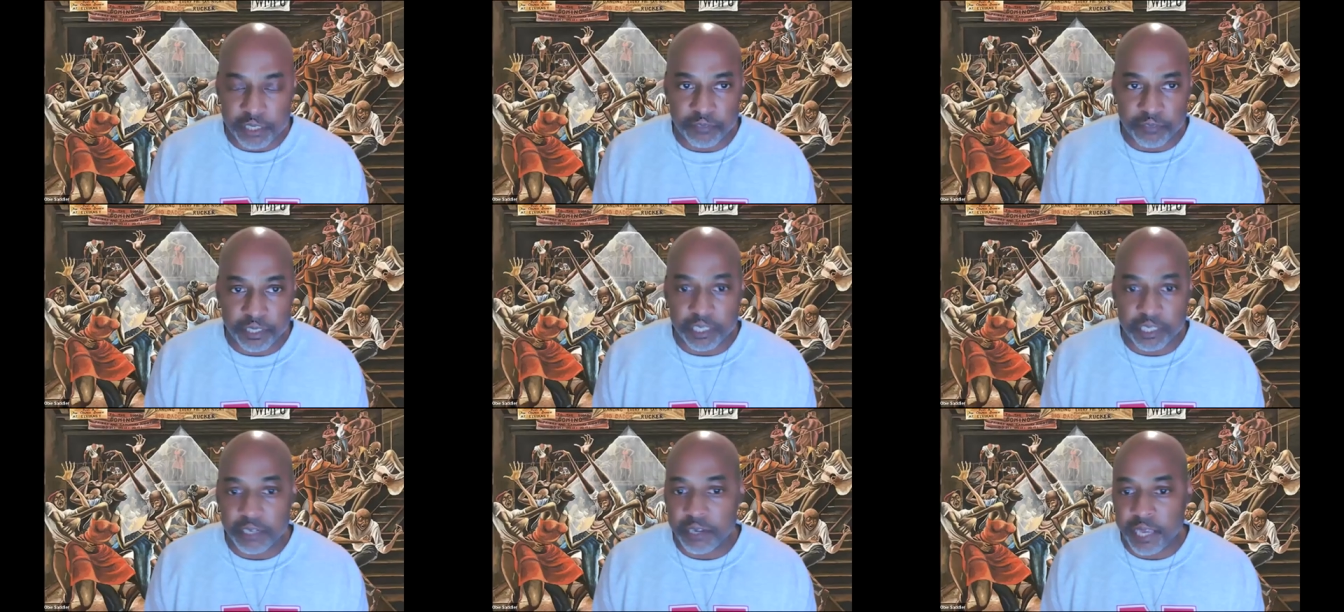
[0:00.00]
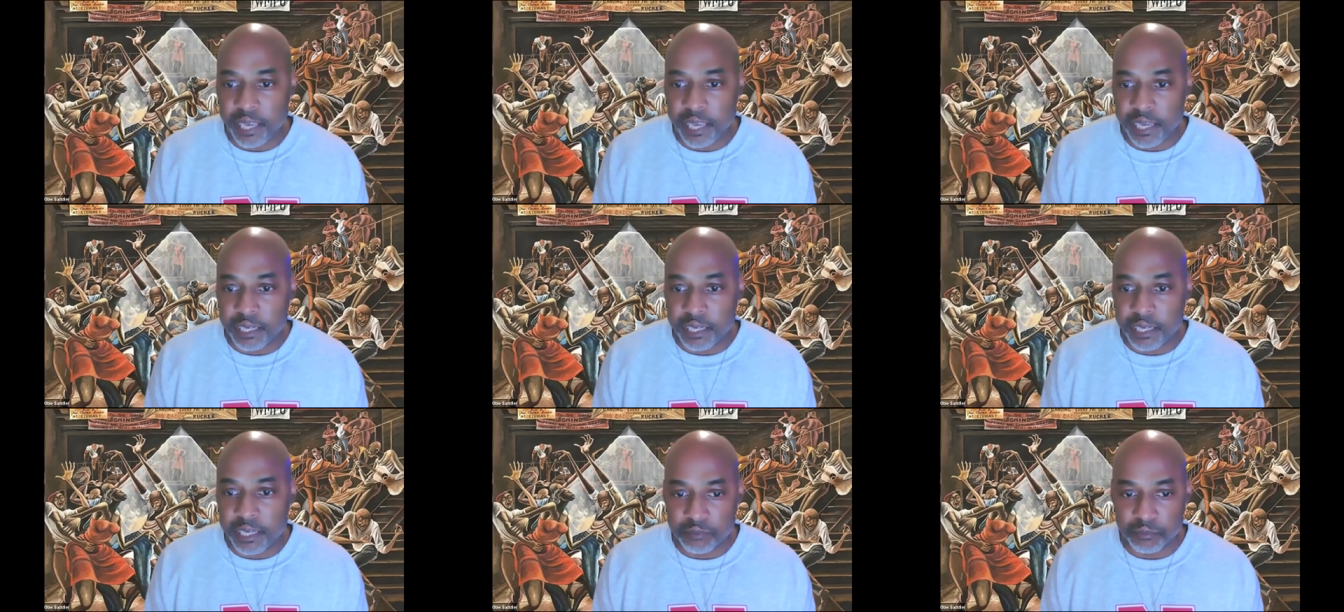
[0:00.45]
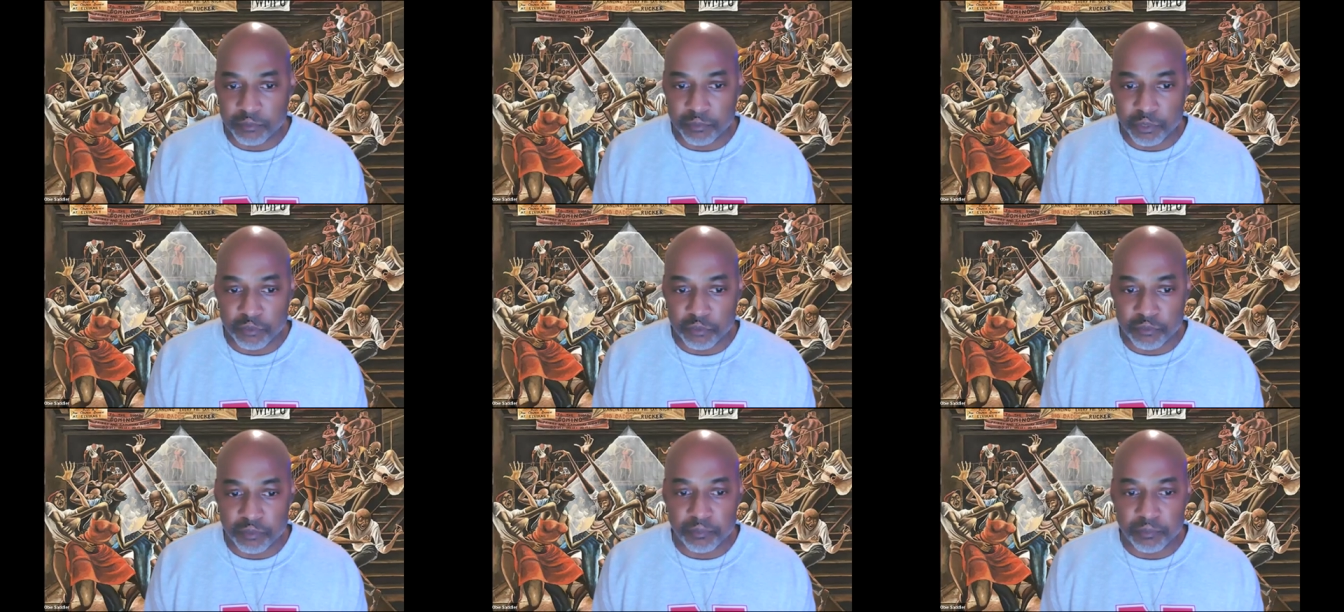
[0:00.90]
figurehead of the
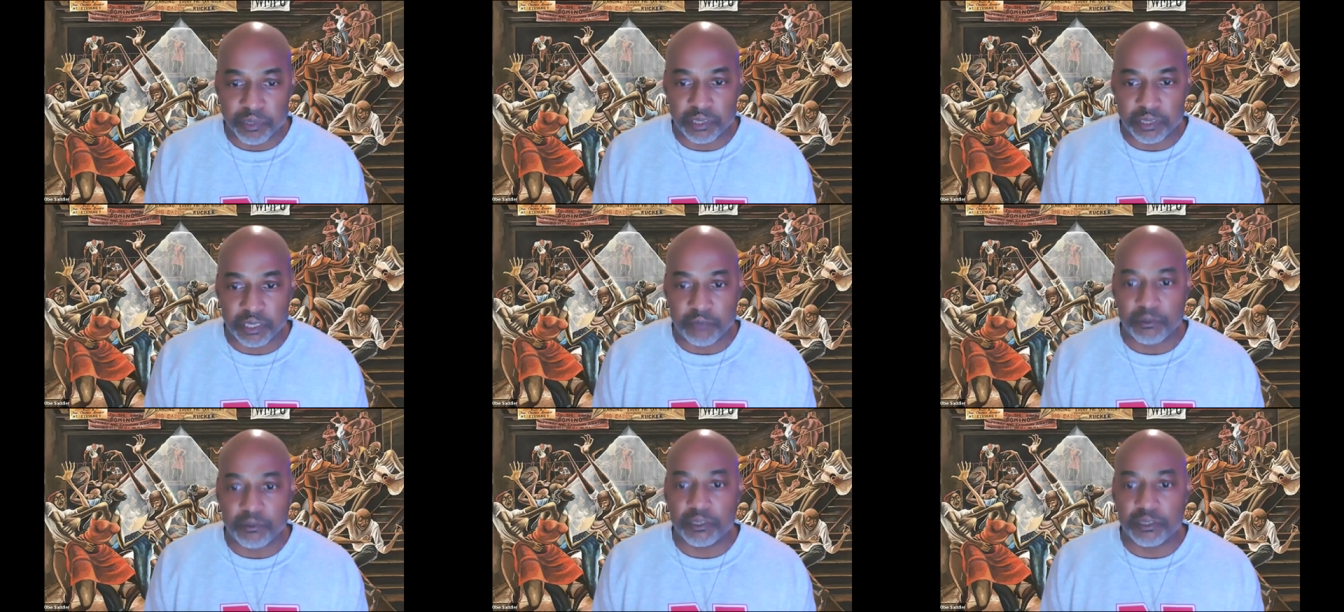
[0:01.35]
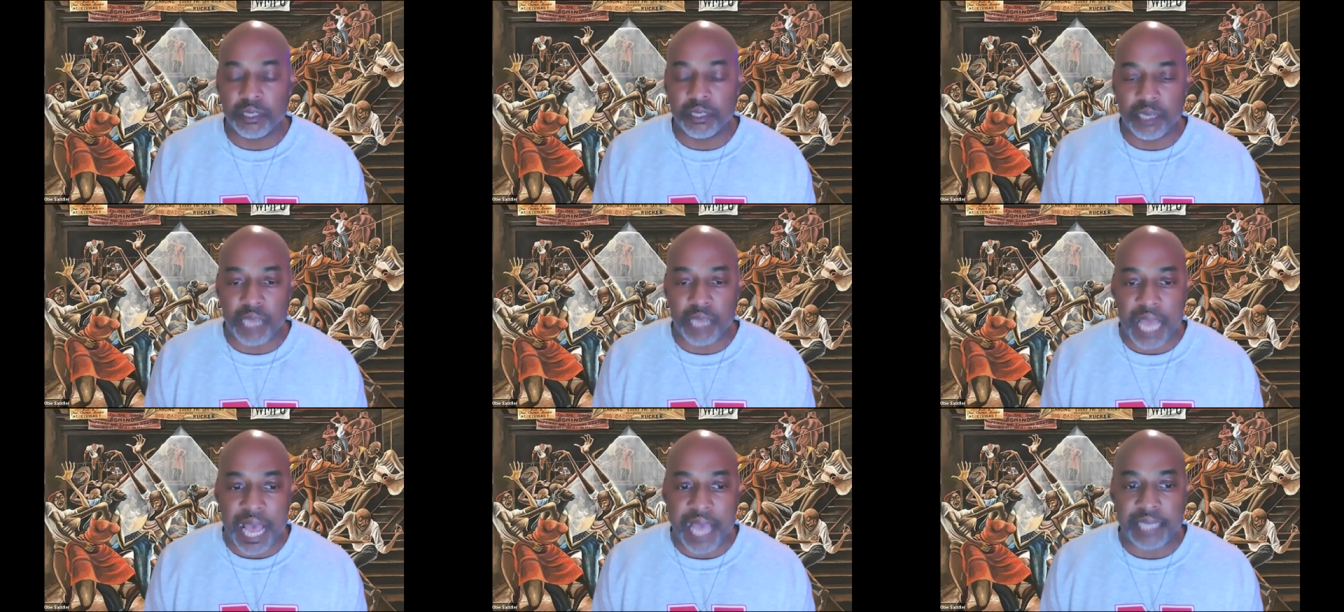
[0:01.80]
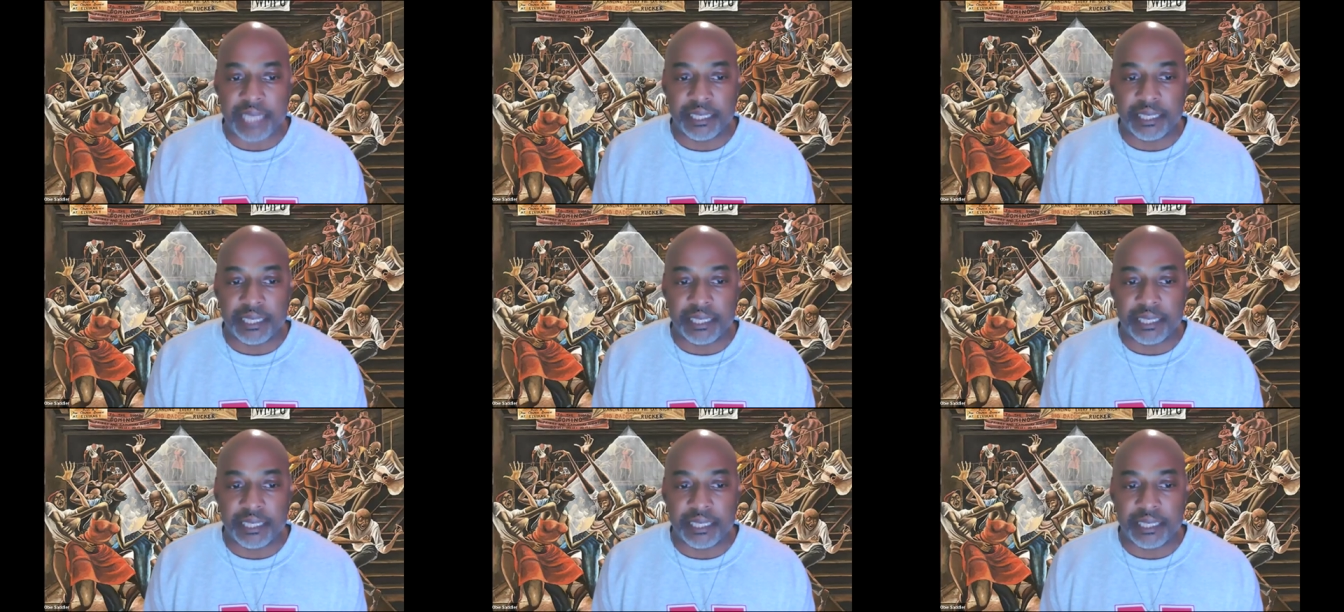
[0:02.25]
movement, but there was a lot